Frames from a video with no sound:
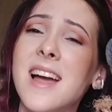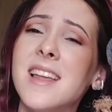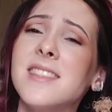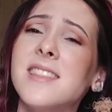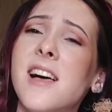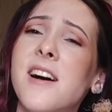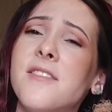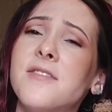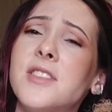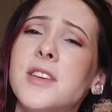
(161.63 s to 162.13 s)

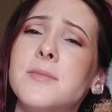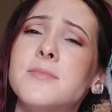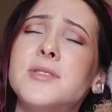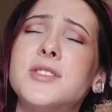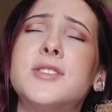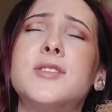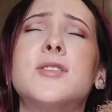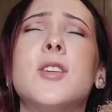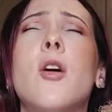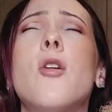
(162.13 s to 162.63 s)
I love them
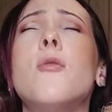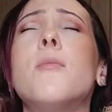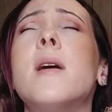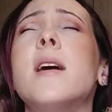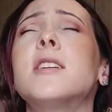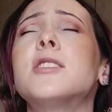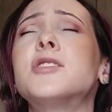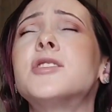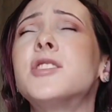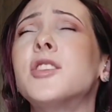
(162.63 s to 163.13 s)
so
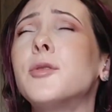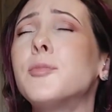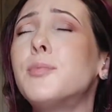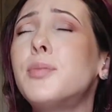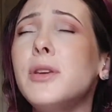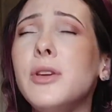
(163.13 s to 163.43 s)
much. They're